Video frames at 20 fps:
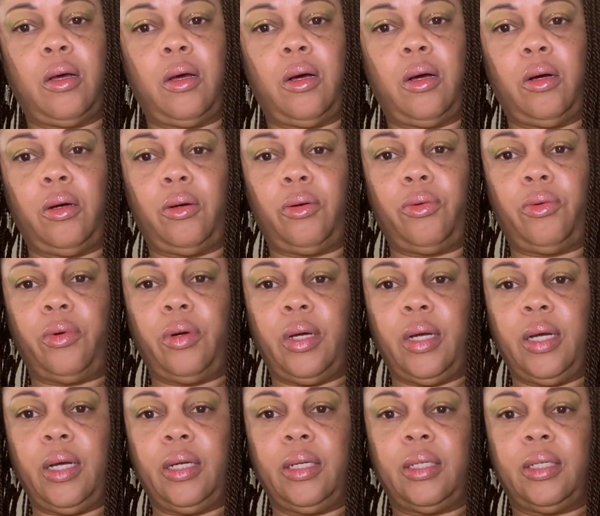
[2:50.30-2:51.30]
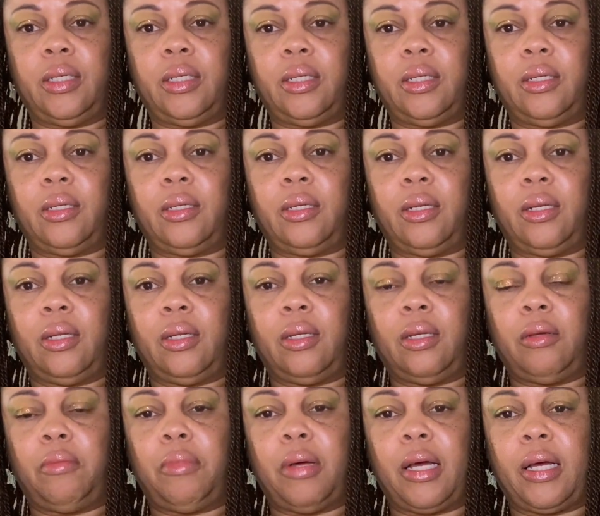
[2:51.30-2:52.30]
All right.
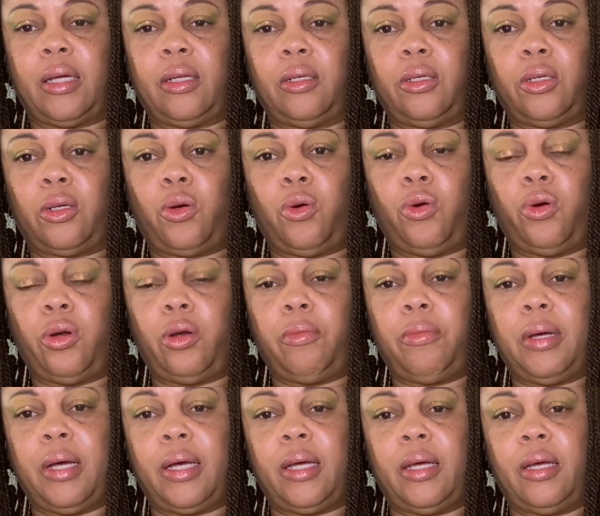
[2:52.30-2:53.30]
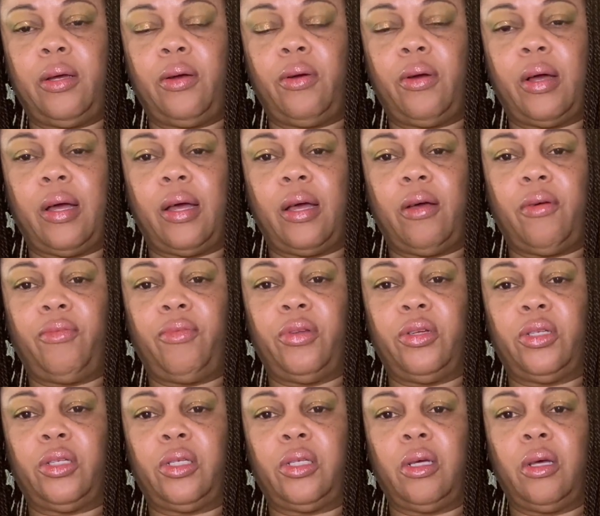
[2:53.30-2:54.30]
Then back in this corner back here, I have
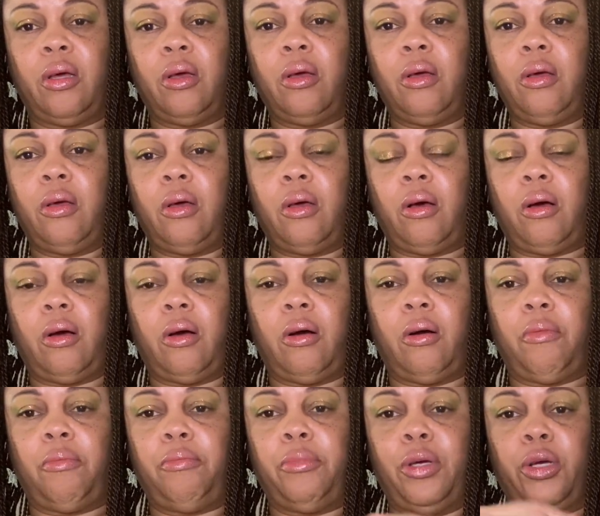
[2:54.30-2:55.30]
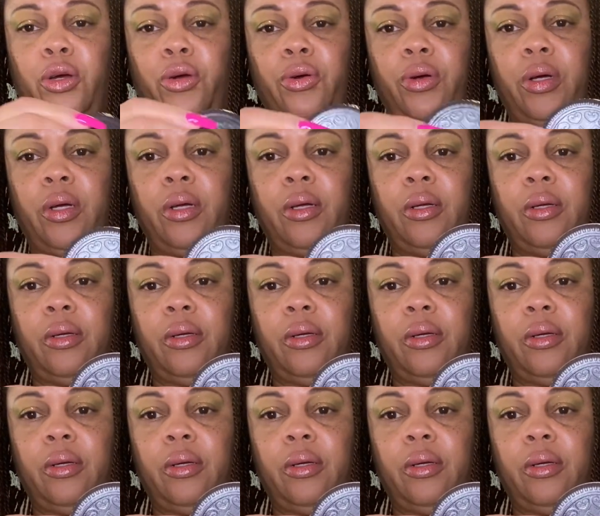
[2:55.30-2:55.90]
this uh, mirror.